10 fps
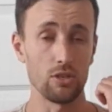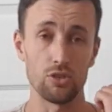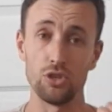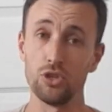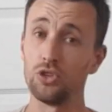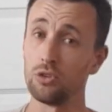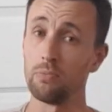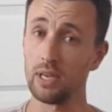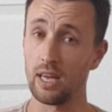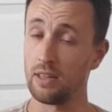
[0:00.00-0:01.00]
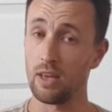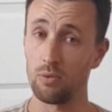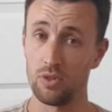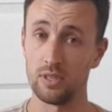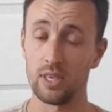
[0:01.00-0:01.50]
You shouldn't be getting that with
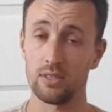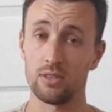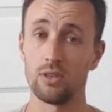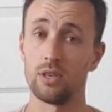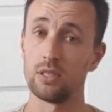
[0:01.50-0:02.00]
this exercise.